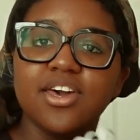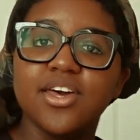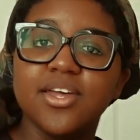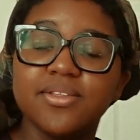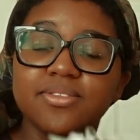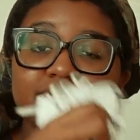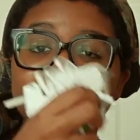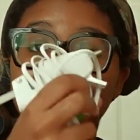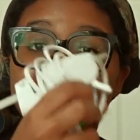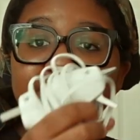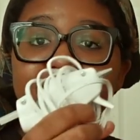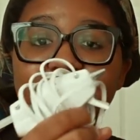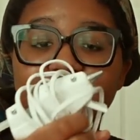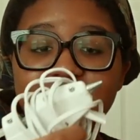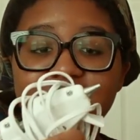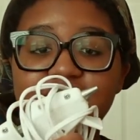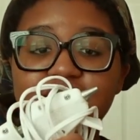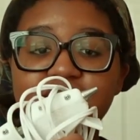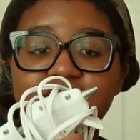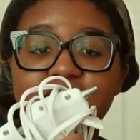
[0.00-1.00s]

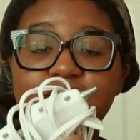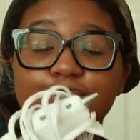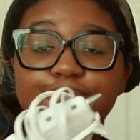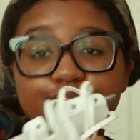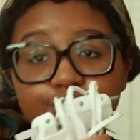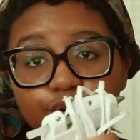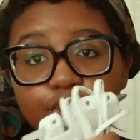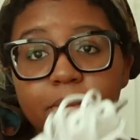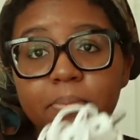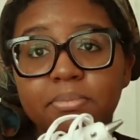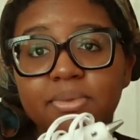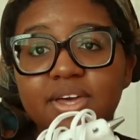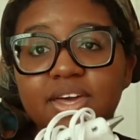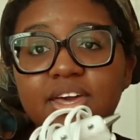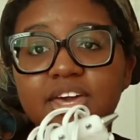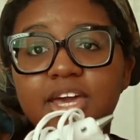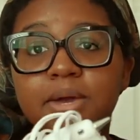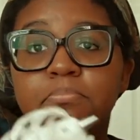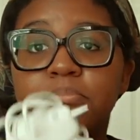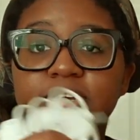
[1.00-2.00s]
necessary for
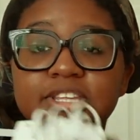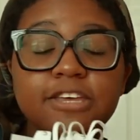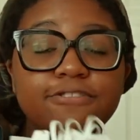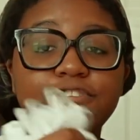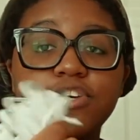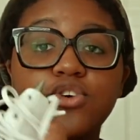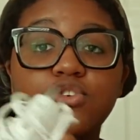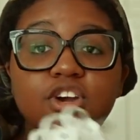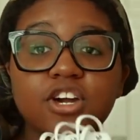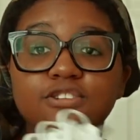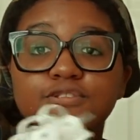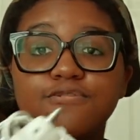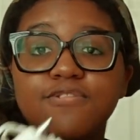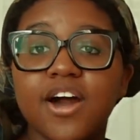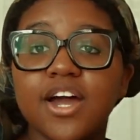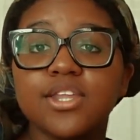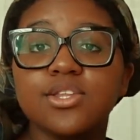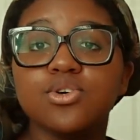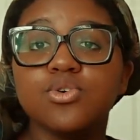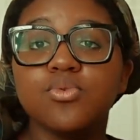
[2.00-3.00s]
me, but if you can
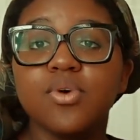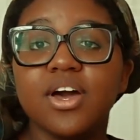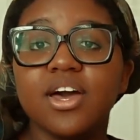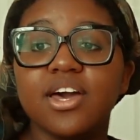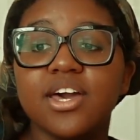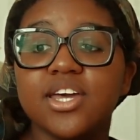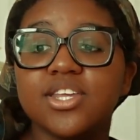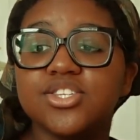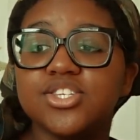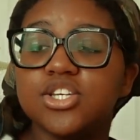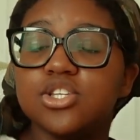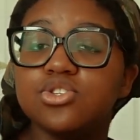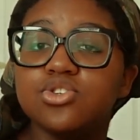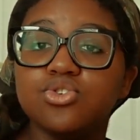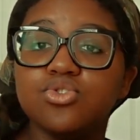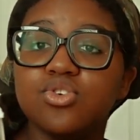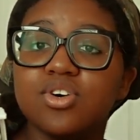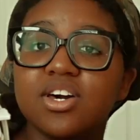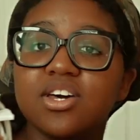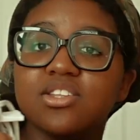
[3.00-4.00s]
find a way to
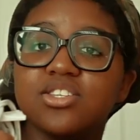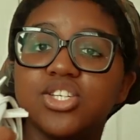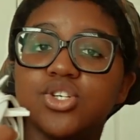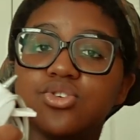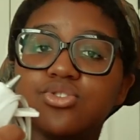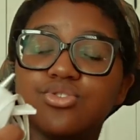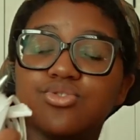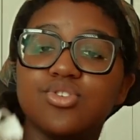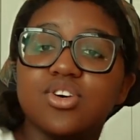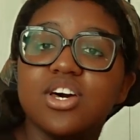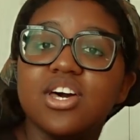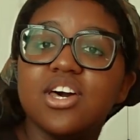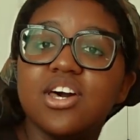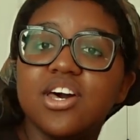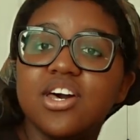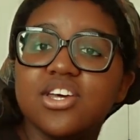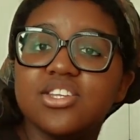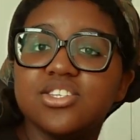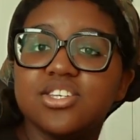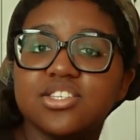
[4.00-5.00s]
do it to
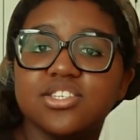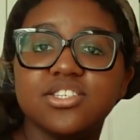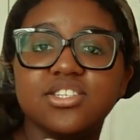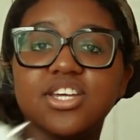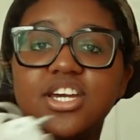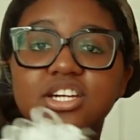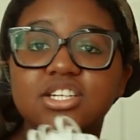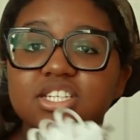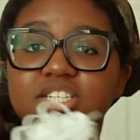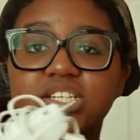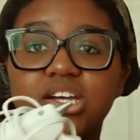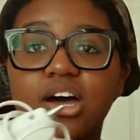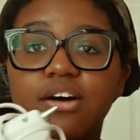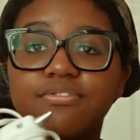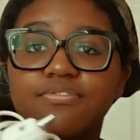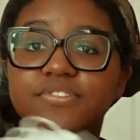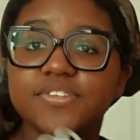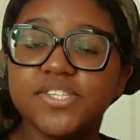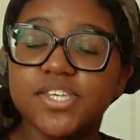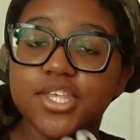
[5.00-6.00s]
stick
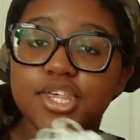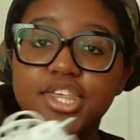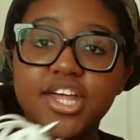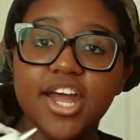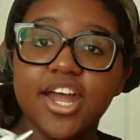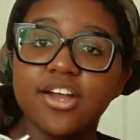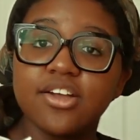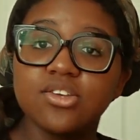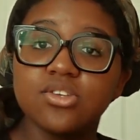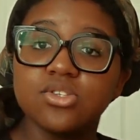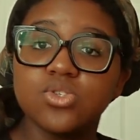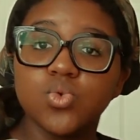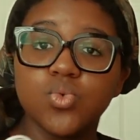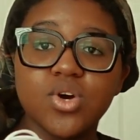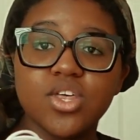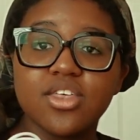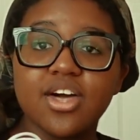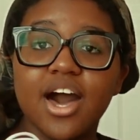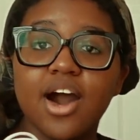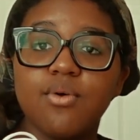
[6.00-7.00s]
stuff to things
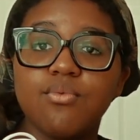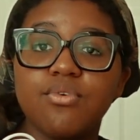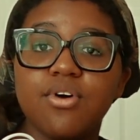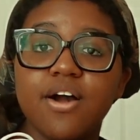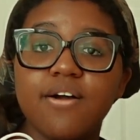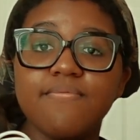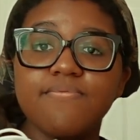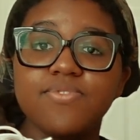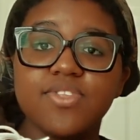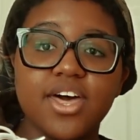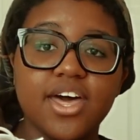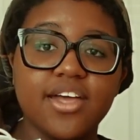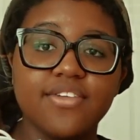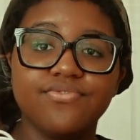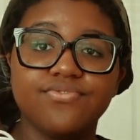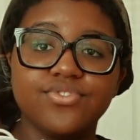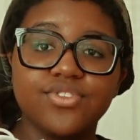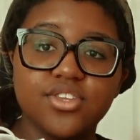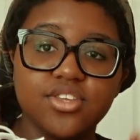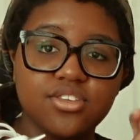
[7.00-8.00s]
without one,
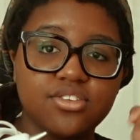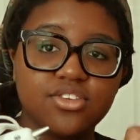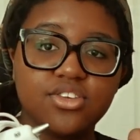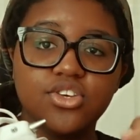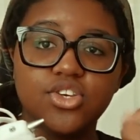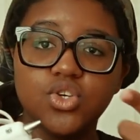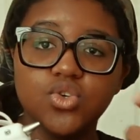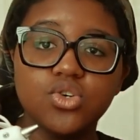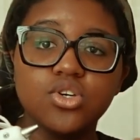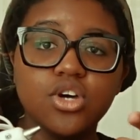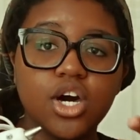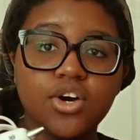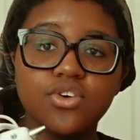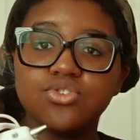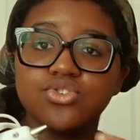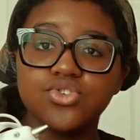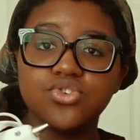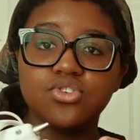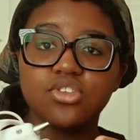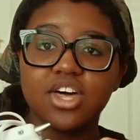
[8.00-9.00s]
then you go
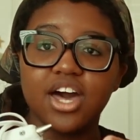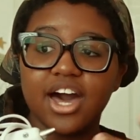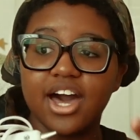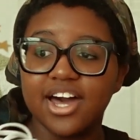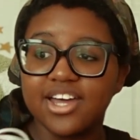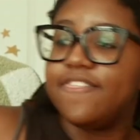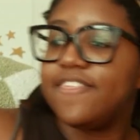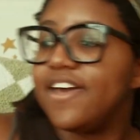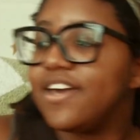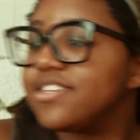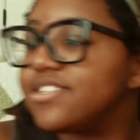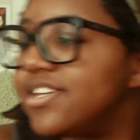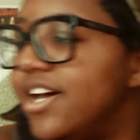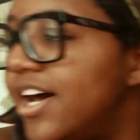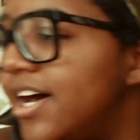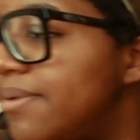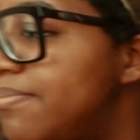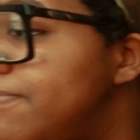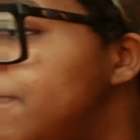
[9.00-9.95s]
do that. Next up,